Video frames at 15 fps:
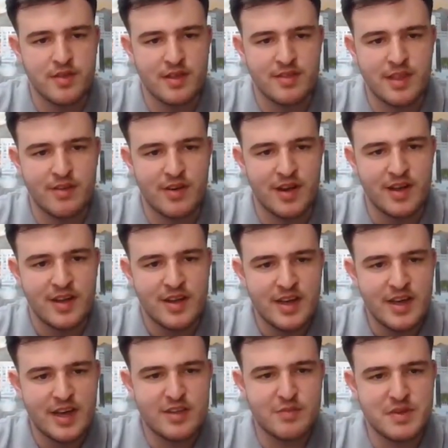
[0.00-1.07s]
Is there
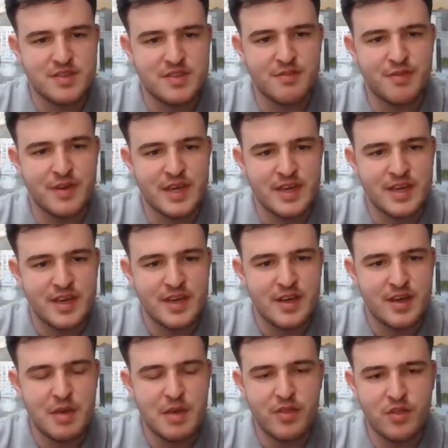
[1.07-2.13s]
a specific
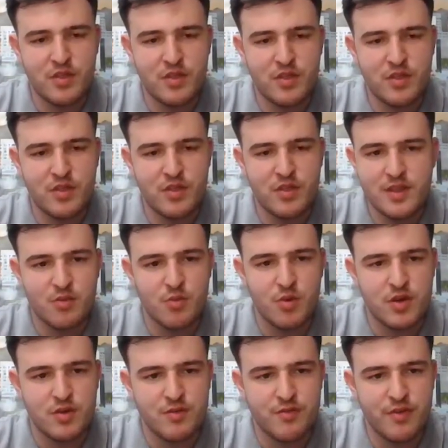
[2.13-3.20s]
methodology that someone
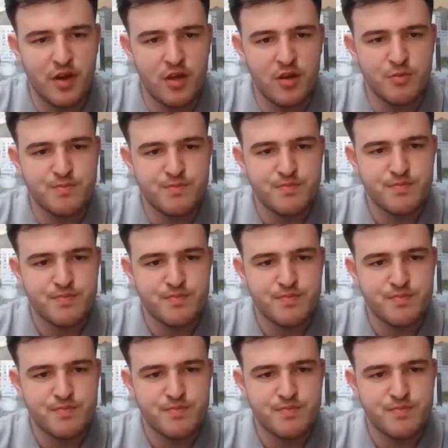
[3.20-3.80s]
can follow?